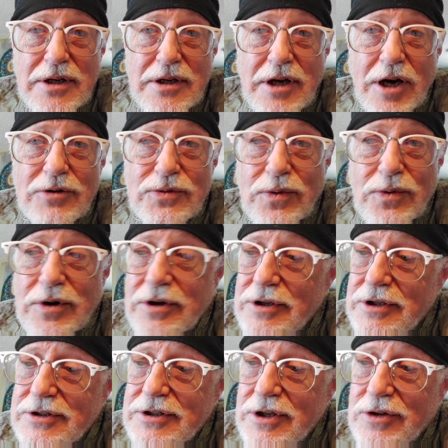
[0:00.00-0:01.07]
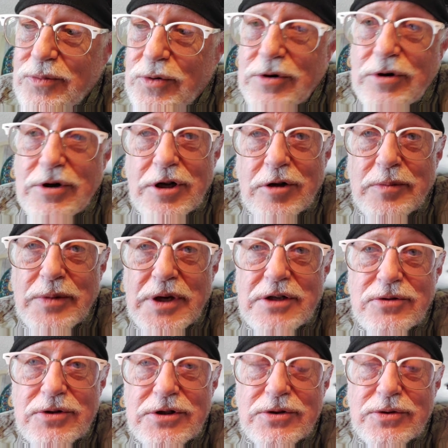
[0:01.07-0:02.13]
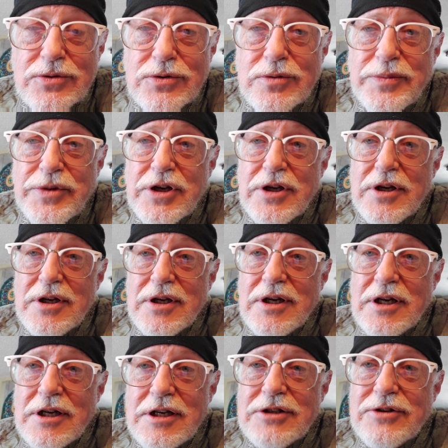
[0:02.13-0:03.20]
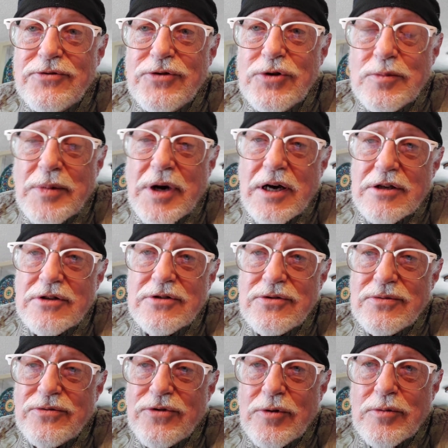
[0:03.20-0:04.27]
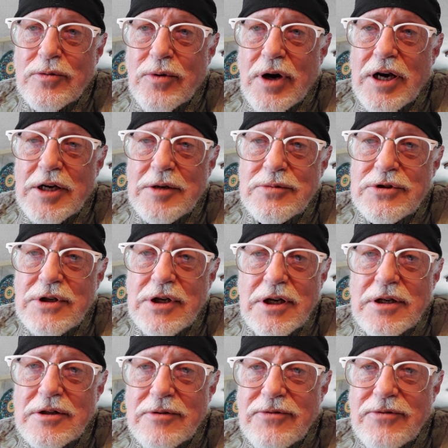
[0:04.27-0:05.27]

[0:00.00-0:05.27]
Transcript: I was working at Seth Woodard Elementary School, and it's a few miles from the YMCA in the